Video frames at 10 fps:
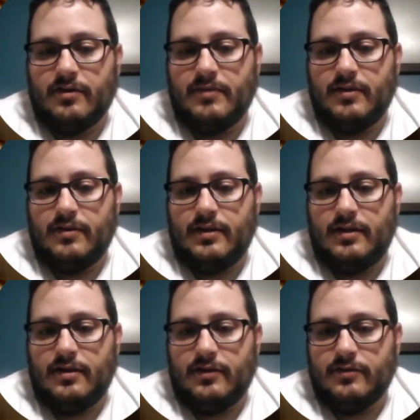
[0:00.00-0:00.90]

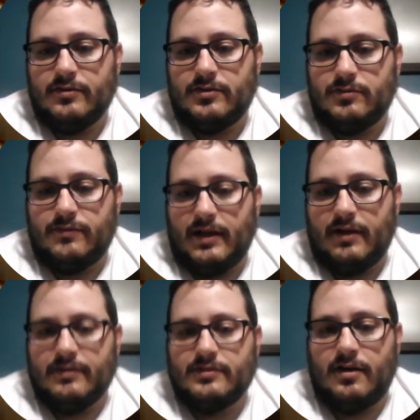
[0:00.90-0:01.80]
the other jewel
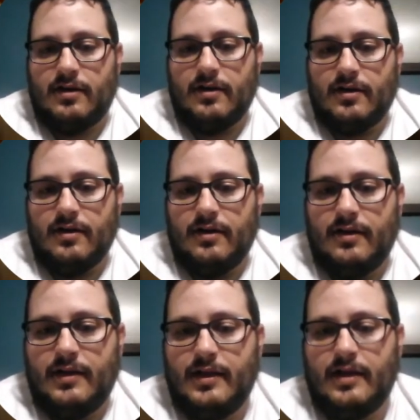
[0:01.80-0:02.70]
flowers are
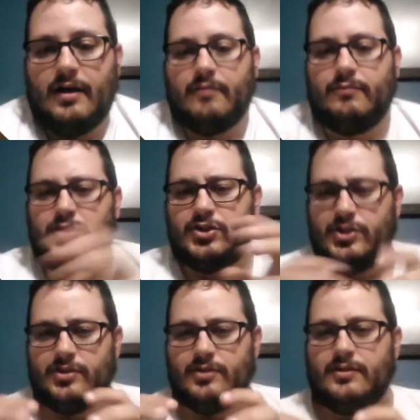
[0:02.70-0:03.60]

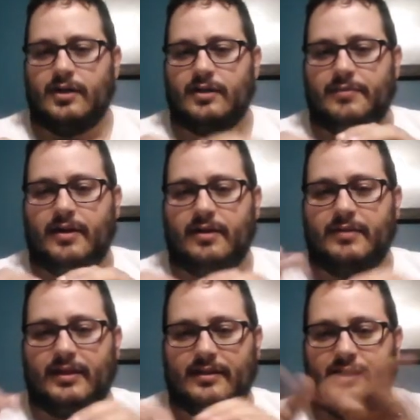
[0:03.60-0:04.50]
bushier on the bottom,
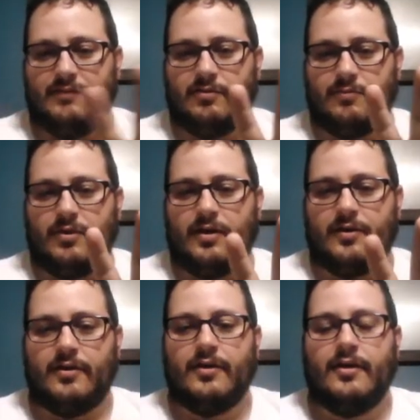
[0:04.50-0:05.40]
like the leaves are
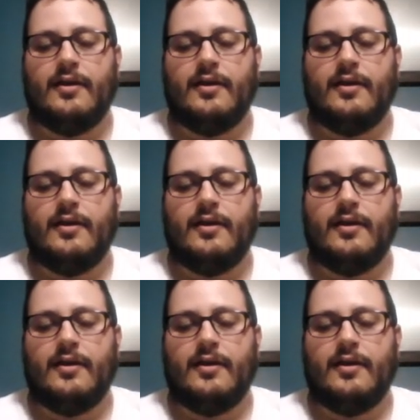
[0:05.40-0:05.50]
broader.